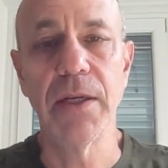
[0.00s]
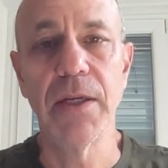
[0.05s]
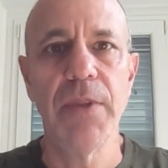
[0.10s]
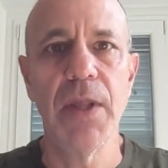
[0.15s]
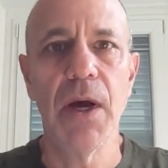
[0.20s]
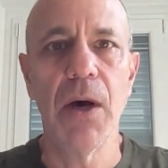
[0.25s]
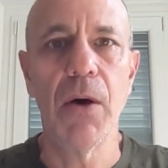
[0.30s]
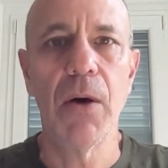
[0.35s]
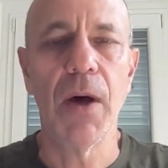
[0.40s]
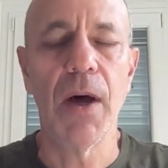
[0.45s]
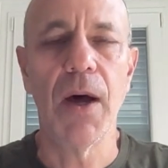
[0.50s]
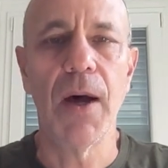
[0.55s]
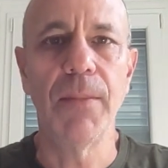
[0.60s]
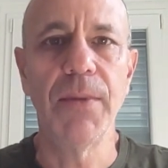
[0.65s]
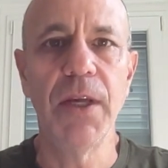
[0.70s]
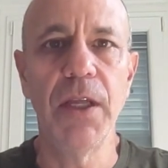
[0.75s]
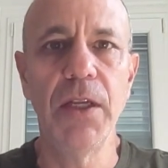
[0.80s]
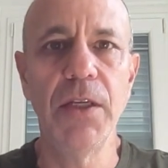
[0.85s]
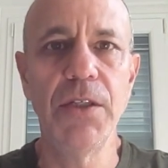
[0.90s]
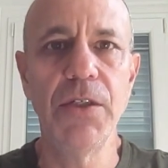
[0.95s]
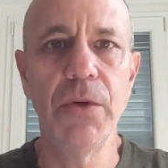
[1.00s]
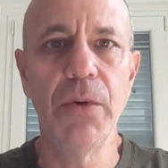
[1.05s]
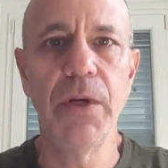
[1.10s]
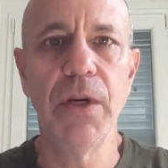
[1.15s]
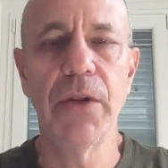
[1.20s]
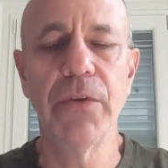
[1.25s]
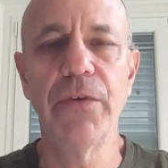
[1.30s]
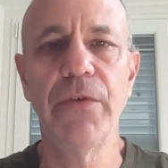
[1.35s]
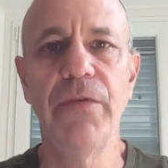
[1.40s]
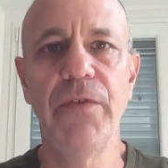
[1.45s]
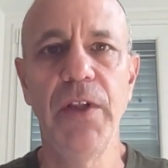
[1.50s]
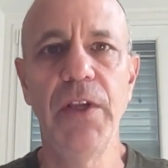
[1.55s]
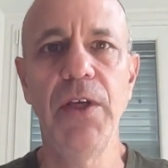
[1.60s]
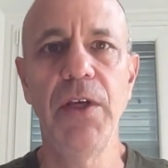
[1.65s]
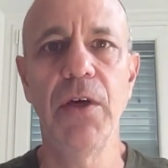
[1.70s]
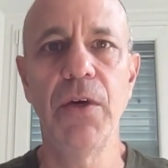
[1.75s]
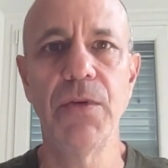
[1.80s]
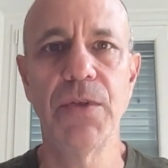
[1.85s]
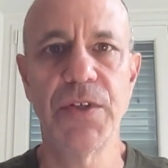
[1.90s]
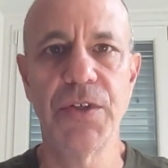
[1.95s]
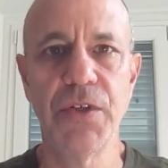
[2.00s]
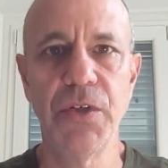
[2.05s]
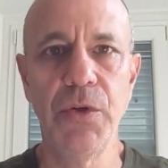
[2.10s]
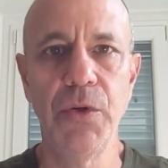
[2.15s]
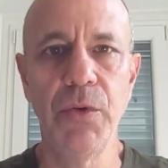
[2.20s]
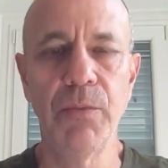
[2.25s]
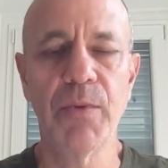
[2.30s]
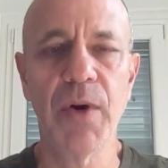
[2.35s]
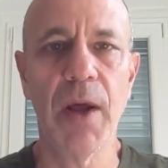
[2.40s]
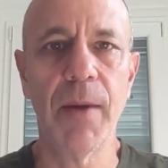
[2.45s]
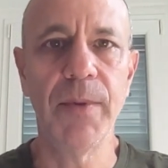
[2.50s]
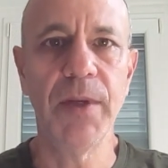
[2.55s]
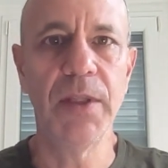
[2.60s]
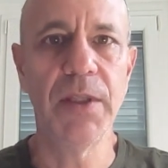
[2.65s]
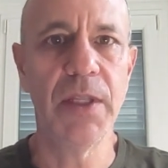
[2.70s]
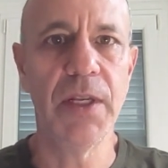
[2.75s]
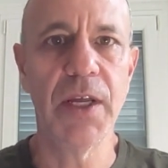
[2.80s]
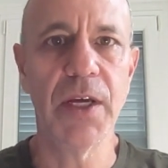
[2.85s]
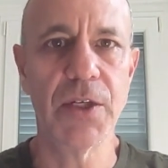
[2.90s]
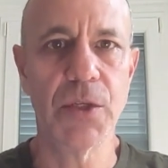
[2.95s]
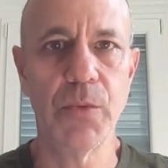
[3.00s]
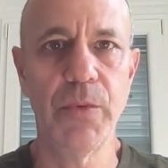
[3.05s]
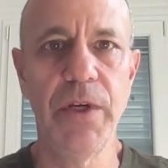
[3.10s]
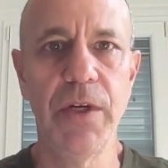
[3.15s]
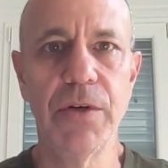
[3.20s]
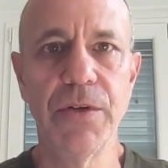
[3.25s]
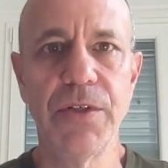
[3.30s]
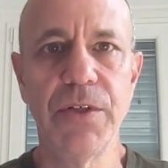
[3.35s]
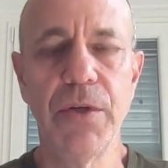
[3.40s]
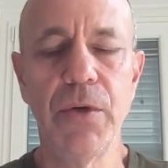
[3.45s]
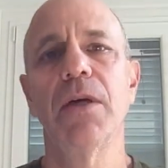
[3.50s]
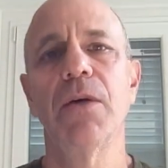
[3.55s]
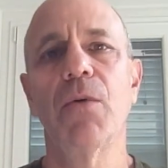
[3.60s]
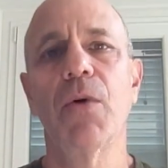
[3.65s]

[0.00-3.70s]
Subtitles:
Now, I'm going to do another video soon, probably in the next week or two,